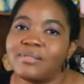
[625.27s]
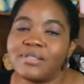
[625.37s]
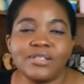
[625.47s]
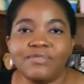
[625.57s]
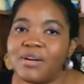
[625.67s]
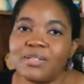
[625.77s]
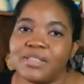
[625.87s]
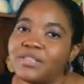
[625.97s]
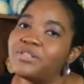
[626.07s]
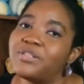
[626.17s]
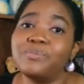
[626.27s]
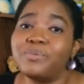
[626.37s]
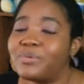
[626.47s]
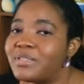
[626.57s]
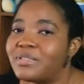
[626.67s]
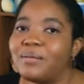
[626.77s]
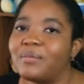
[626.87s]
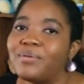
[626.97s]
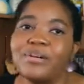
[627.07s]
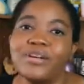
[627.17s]
the vomiting just won't stop,
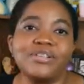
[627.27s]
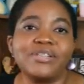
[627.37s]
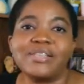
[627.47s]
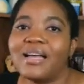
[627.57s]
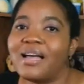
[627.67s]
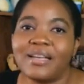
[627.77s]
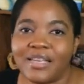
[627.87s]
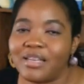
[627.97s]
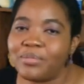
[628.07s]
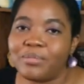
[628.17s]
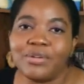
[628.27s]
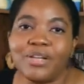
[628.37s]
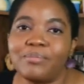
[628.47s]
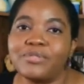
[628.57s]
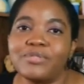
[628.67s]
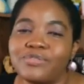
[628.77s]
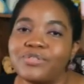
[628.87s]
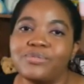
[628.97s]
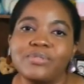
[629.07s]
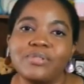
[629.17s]
or you just can't keep up with the amount of
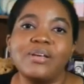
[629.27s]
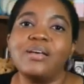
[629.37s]
stool.